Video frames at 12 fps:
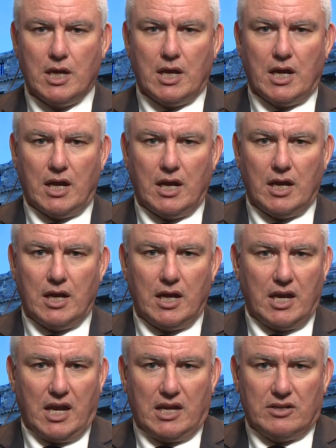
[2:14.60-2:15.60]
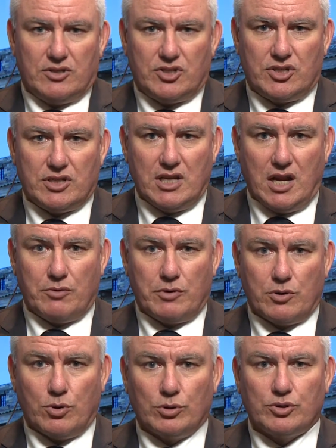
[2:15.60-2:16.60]
And
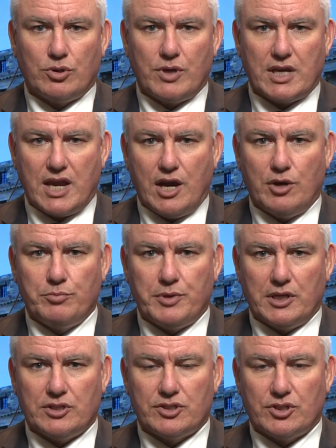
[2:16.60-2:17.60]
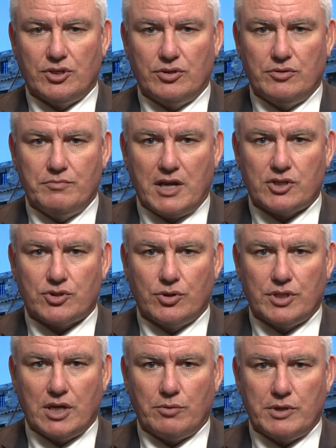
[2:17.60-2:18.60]
we're all doing our bit to make
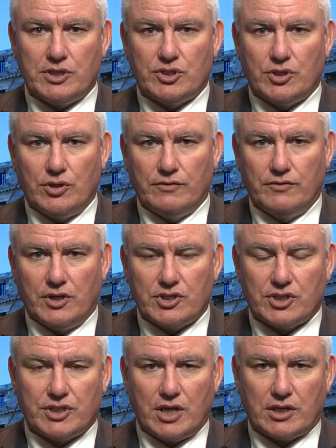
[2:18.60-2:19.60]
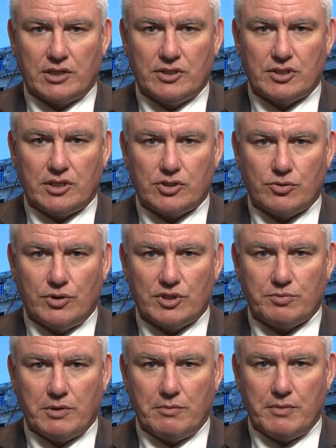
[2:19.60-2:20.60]
sure that we serve not just our
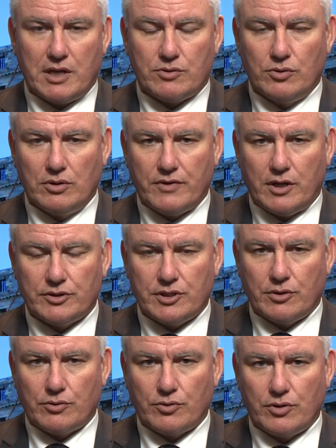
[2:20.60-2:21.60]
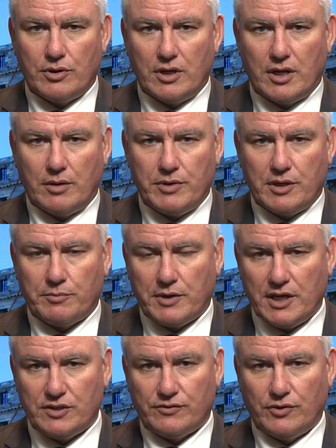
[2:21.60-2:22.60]
constituents, but make all of Aotearoa a better
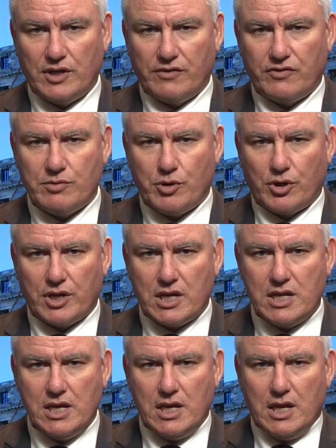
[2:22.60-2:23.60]
place for everybody.